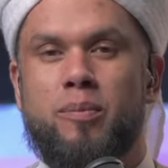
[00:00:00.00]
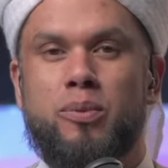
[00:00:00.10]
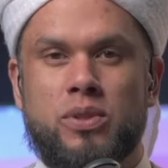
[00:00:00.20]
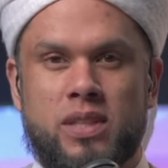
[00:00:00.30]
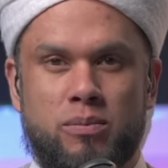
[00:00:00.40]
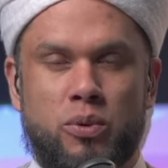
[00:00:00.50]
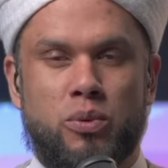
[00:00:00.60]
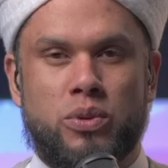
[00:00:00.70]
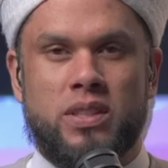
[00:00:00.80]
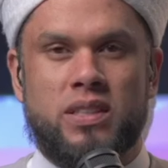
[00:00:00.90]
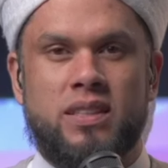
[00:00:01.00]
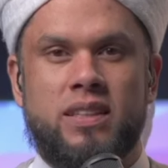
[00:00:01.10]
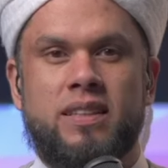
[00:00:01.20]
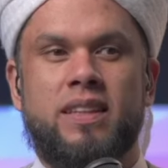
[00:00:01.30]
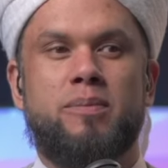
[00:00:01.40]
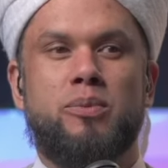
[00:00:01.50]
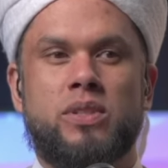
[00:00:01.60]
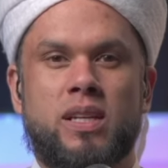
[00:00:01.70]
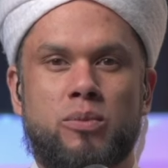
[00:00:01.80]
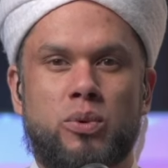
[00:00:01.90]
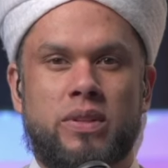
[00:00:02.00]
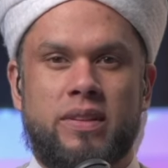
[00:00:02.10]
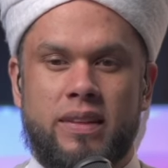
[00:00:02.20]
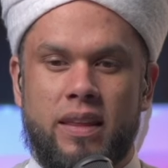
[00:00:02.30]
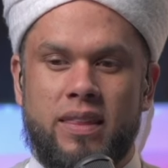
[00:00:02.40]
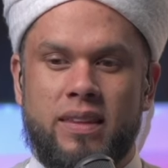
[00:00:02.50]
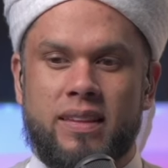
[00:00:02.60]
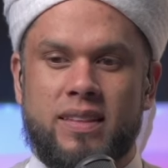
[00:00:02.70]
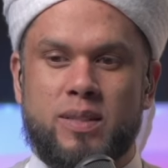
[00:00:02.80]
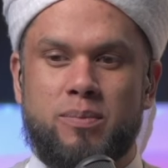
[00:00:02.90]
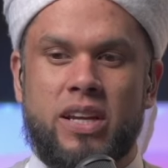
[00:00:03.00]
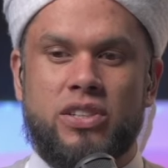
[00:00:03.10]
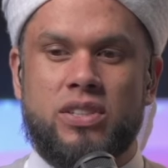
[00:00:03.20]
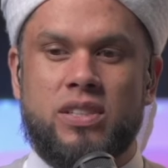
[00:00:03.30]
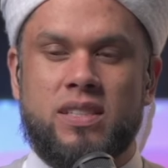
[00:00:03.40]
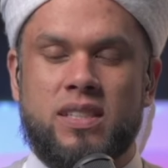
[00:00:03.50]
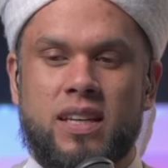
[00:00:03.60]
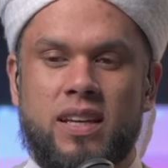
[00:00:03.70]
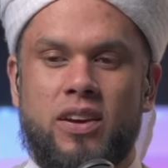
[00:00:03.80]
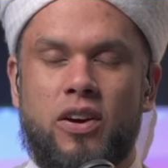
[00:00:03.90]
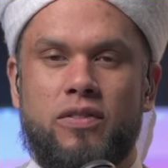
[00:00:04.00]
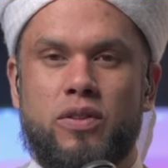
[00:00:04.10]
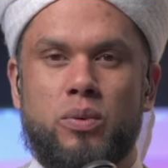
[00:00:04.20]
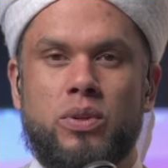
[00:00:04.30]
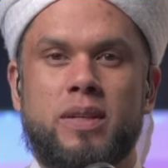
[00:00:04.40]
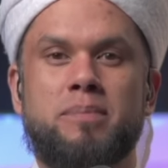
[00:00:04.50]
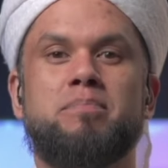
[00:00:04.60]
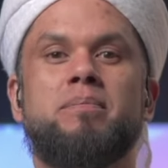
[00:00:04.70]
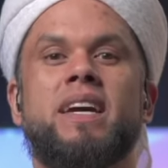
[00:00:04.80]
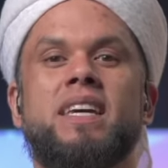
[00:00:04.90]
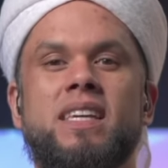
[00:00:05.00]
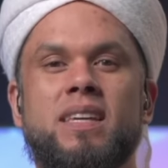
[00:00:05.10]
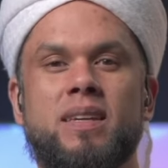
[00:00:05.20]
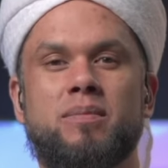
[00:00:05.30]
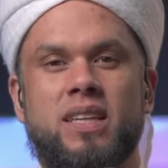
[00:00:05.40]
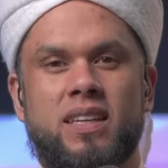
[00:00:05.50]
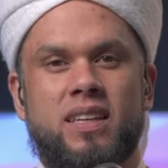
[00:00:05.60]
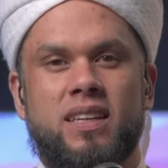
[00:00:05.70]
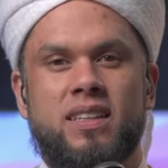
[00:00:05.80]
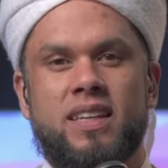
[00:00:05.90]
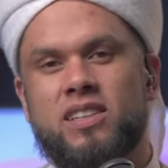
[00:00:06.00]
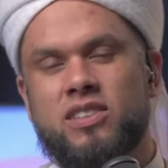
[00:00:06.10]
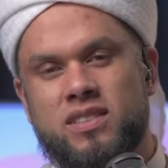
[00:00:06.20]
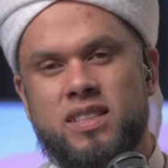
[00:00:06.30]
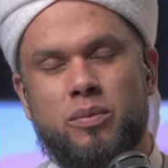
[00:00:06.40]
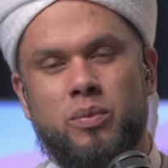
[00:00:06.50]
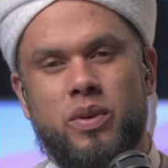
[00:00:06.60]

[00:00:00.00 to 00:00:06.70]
Then they pour some more water. Then they pour some more water. Then they think that the splashes of the water may be touched